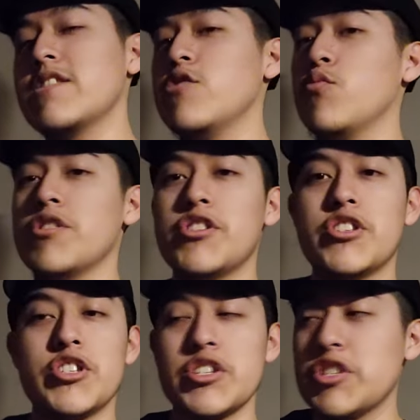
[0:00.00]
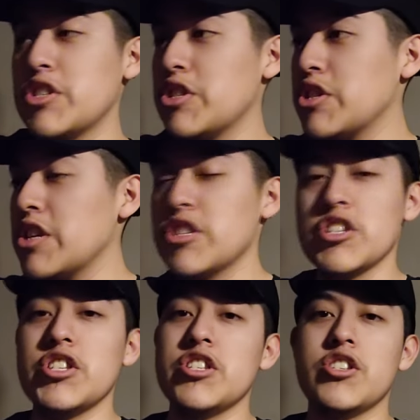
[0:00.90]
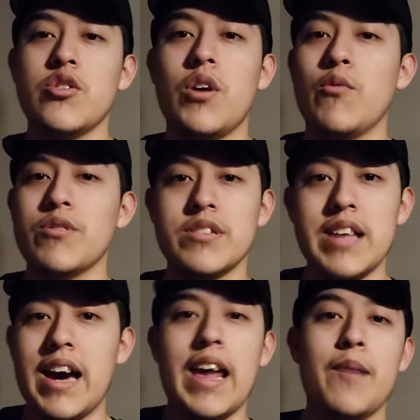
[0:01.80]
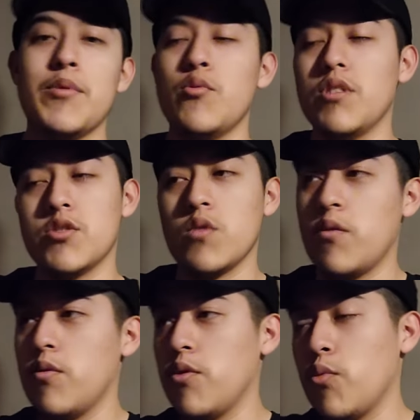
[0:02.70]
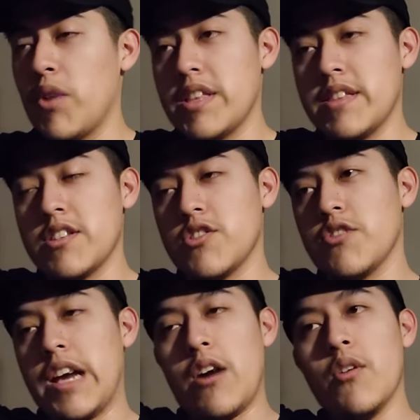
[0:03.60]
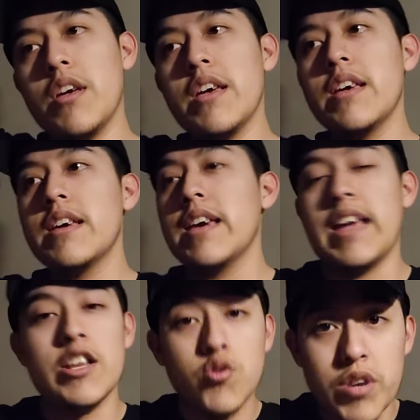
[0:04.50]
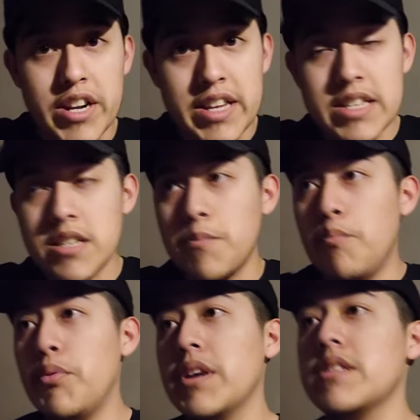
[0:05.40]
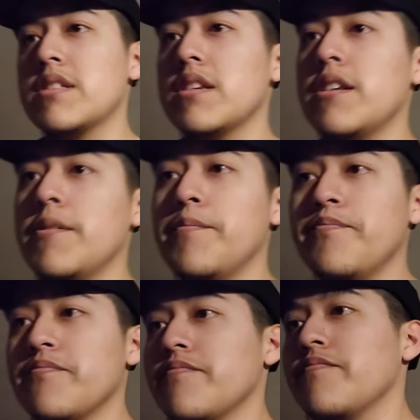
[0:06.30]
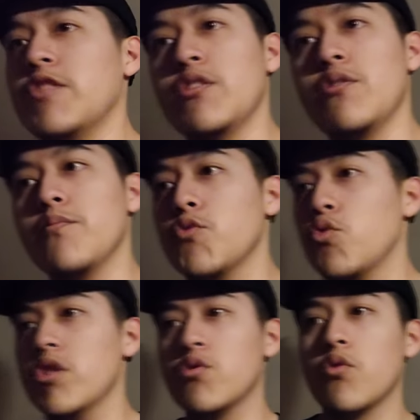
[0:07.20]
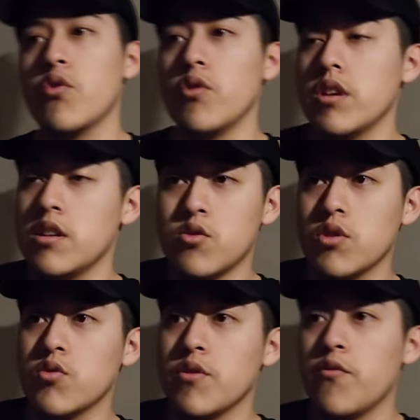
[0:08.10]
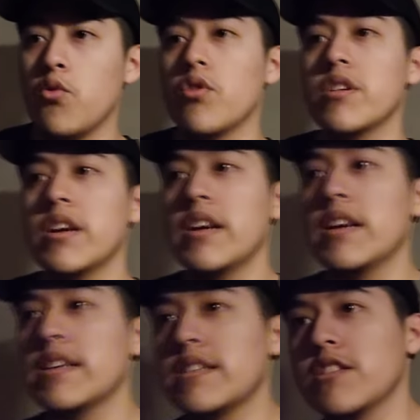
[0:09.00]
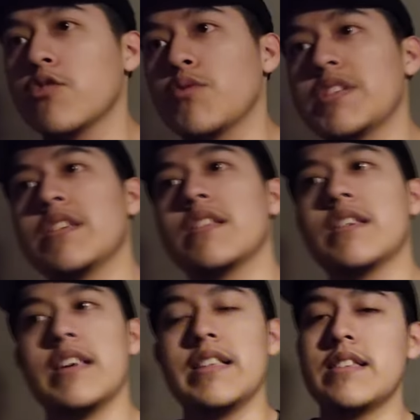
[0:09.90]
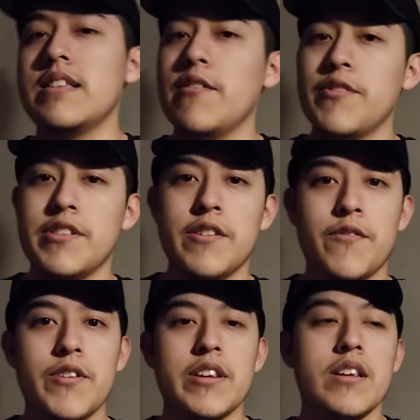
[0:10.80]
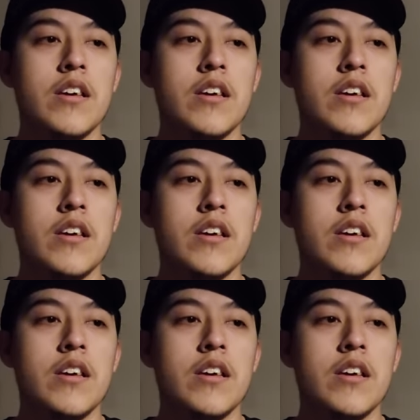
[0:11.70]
year was just such a shit show. I was not happy whatsoever with the way things turned out. It is what it is, but um, you know, 2024 uh, sneaker reselling, it's definitely different.